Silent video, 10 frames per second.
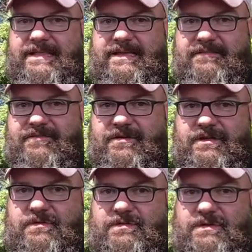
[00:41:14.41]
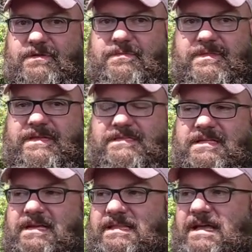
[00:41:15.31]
thing for YouTube, things like